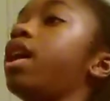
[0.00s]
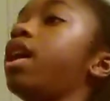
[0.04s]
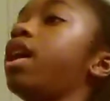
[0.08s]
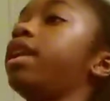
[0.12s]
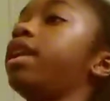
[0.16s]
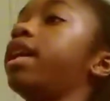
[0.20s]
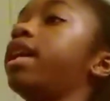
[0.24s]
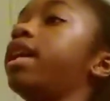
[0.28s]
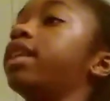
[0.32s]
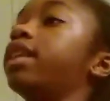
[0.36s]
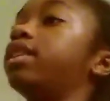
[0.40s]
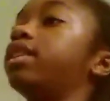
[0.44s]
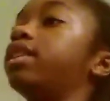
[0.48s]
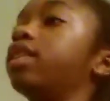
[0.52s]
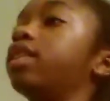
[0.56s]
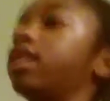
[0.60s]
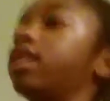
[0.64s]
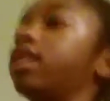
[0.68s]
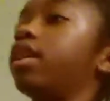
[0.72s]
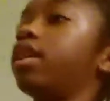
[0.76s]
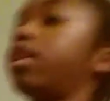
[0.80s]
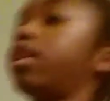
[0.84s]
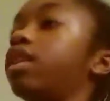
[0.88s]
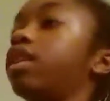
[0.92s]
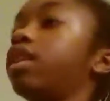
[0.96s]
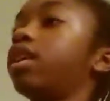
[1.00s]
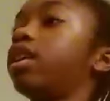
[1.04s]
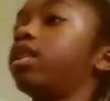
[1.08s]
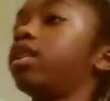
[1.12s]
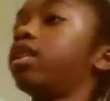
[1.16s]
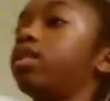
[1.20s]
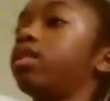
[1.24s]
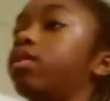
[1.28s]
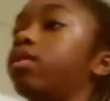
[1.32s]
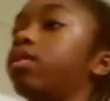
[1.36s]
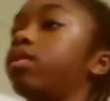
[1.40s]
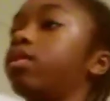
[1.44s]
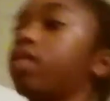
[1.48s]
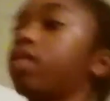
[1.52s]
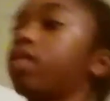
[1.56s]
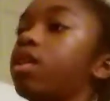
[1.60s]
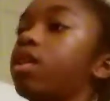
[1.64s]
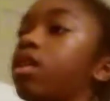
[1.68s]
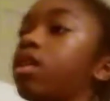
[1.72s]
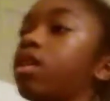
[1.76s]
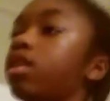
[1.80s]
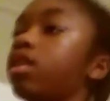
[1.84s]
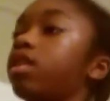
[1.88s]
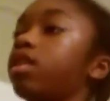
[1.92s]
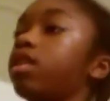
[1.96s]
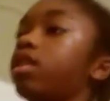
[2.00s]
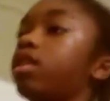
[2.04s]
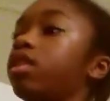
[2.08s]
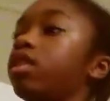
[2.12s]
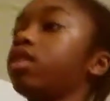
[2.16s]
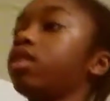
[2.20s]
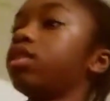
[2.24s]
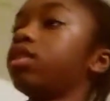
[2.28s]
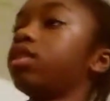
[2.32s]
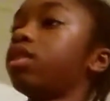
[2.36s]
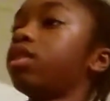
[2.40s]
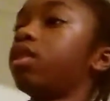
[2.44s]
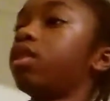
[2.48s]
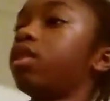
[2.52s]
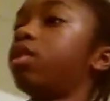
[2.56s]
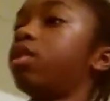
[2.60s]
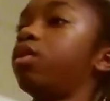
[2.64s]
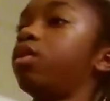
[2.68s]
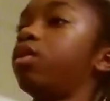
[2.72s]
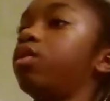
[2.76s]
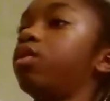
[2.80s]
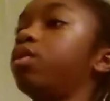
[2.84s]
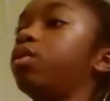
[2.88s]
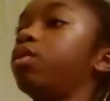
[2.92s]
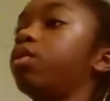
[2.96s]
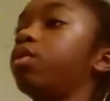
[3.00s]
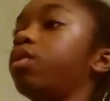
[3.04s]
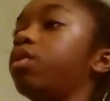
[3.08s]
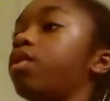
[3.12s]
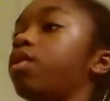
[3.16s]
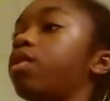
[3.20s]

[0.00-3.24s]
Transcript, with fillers: an essay kind of so